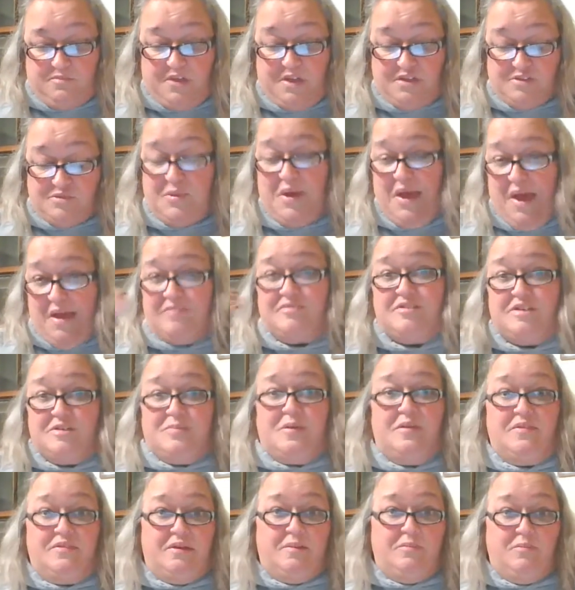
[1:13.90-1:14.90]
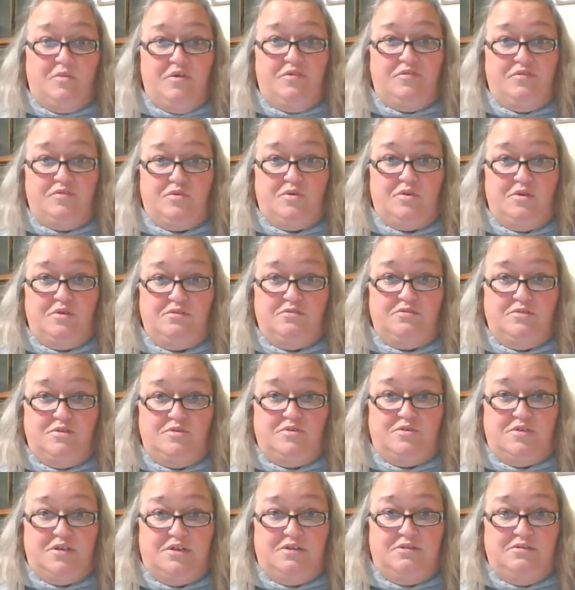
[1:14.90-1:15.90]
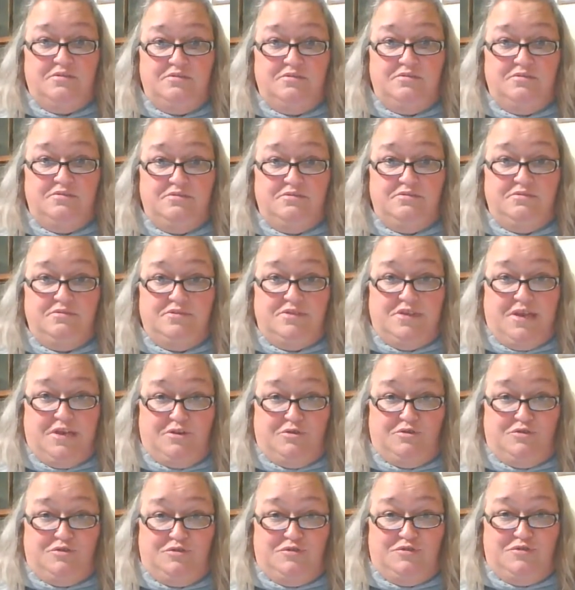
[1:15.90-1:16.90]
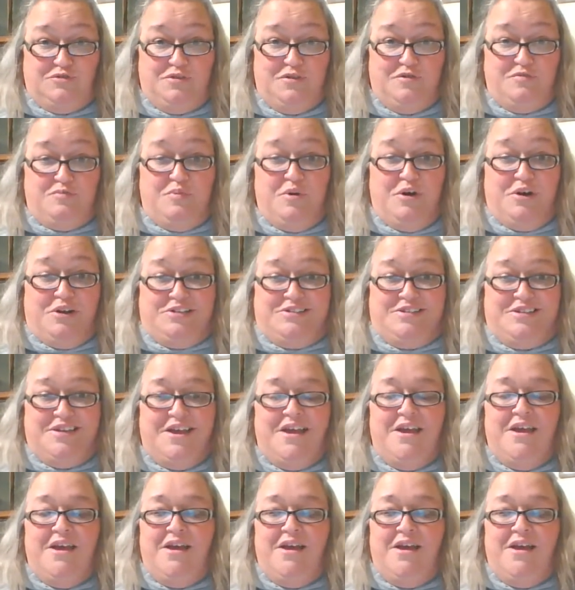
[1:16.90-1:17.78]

so I have to spell the name Gryffindor using titles of books.